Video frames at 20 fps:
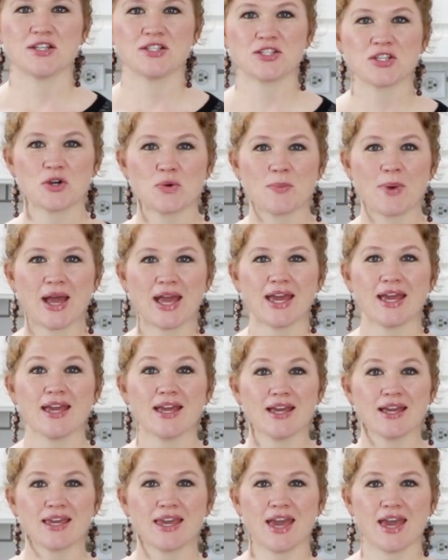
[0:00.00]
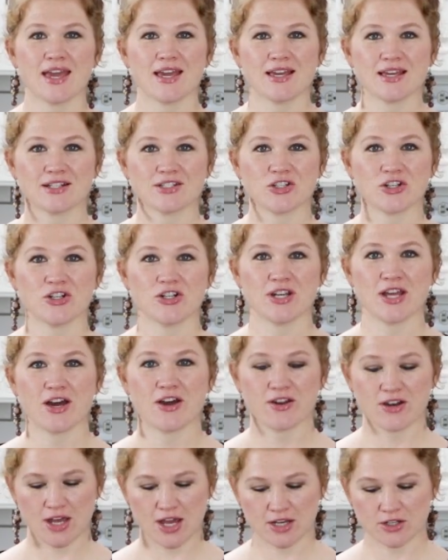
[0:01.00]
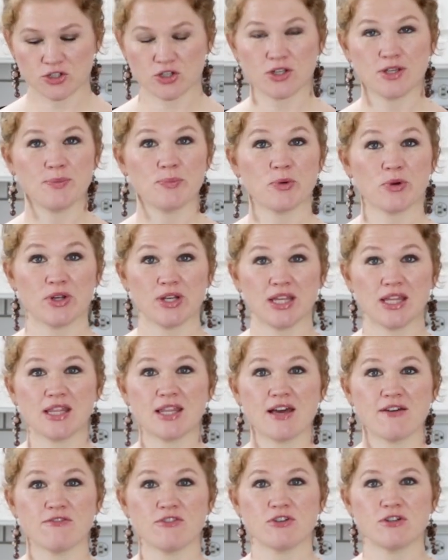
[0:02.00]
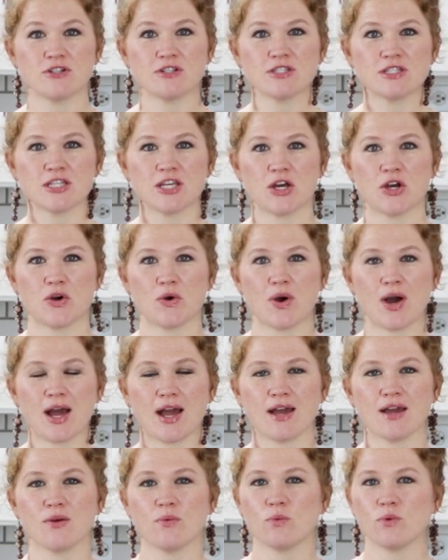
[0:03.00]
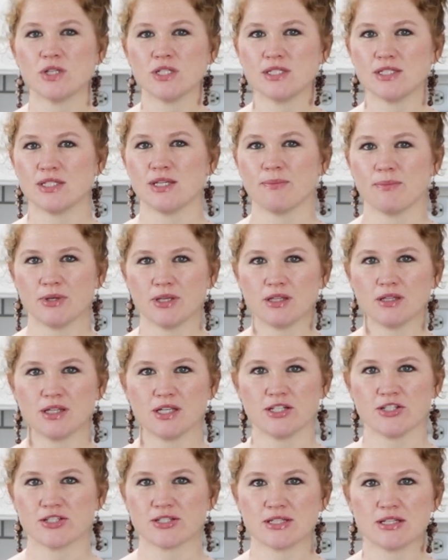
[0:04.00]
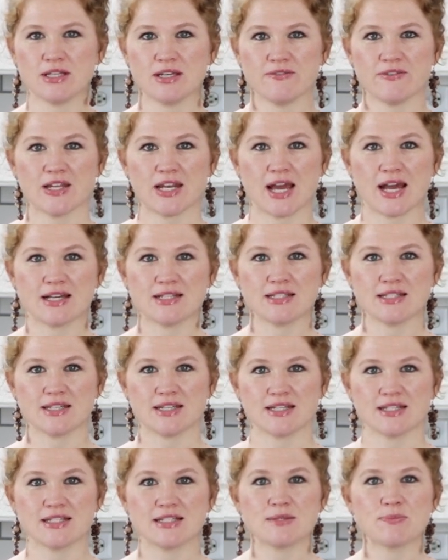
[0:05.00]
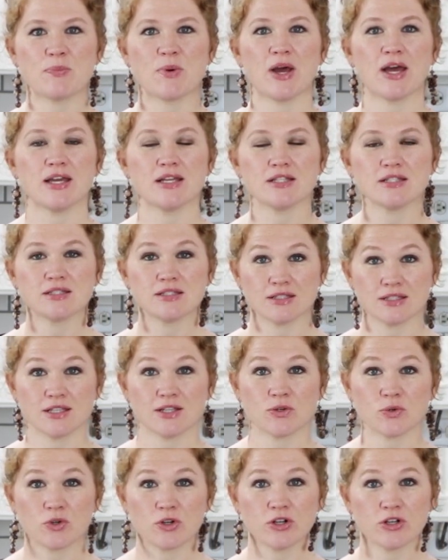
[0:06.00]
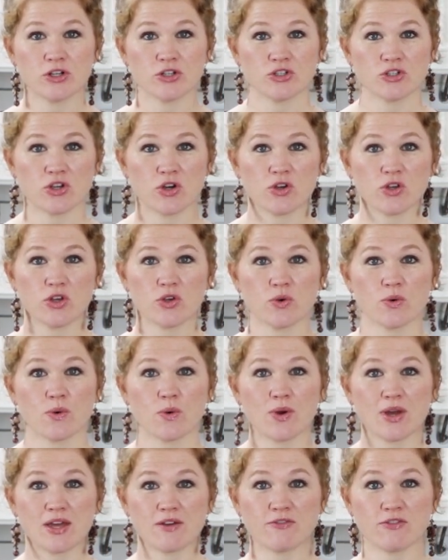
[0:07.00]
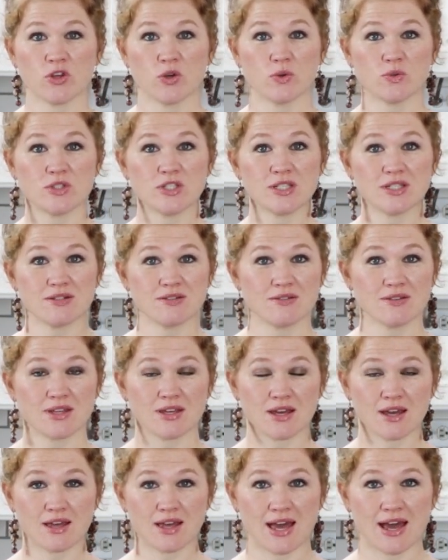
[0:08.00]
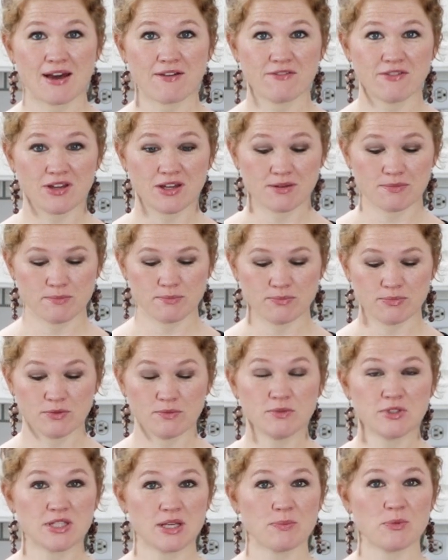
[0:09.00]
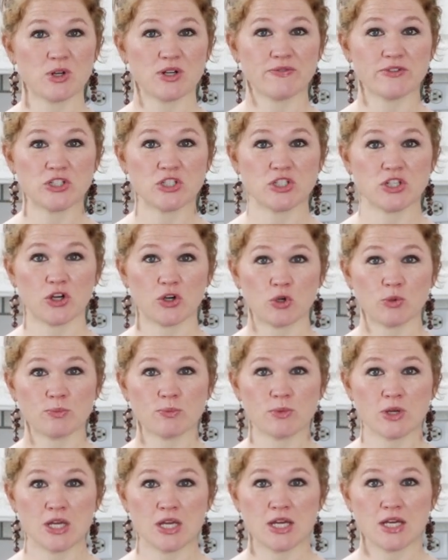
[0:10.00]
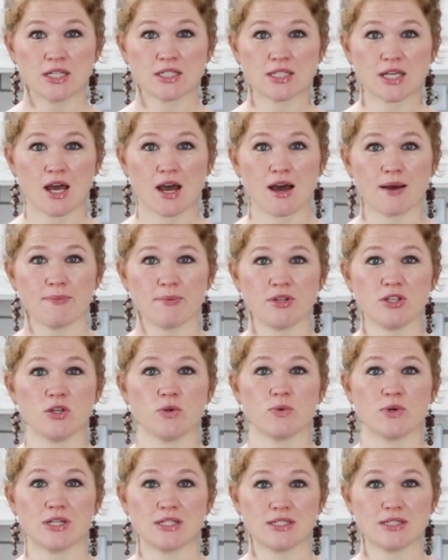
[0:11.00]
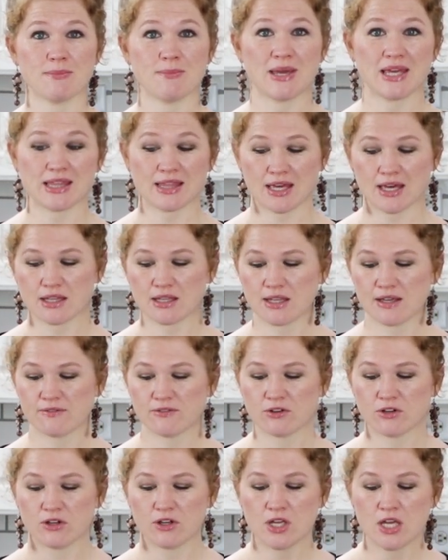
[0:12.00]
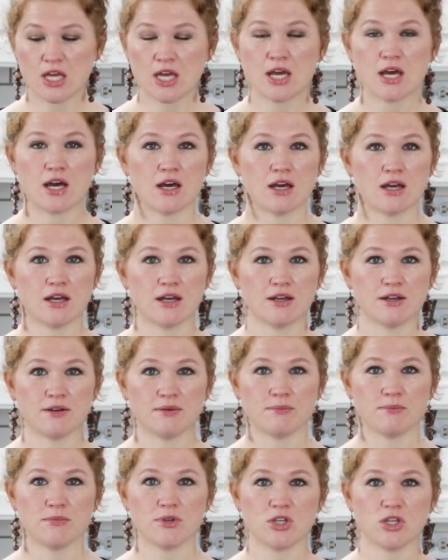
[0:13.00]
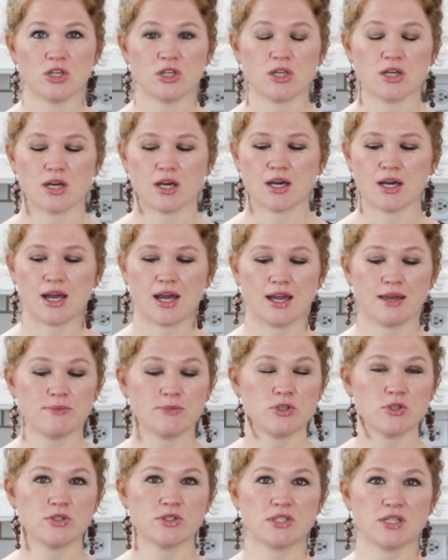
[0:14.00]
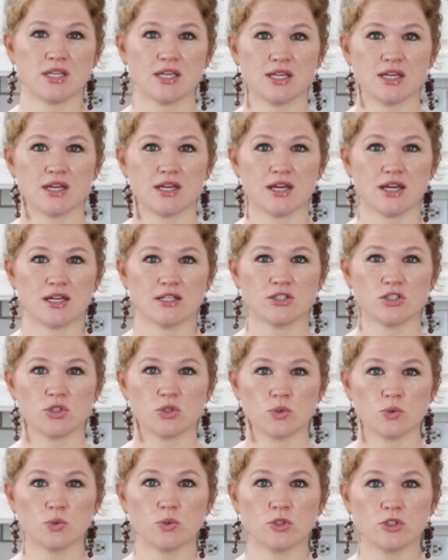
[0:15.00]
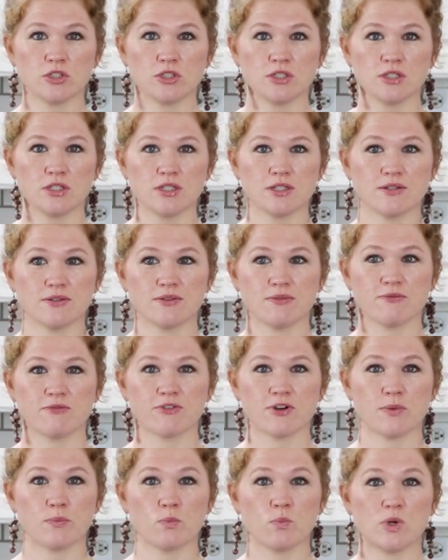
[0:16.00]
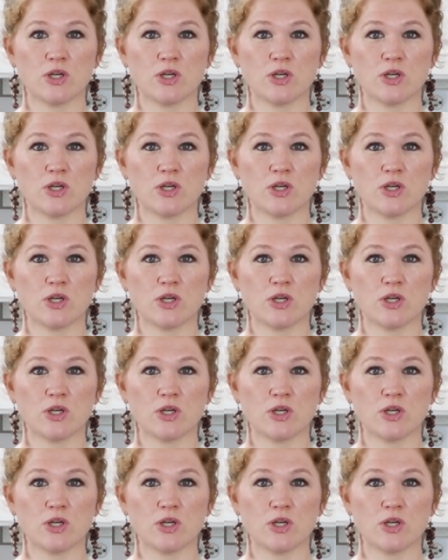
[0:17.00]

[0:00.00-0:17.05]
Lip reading: So my cake turned out actually pretty level, so I would typically just leave it as is, but in order to show you if you did have somewhat of a dome top and you wanted to make that level, I'm using a tool from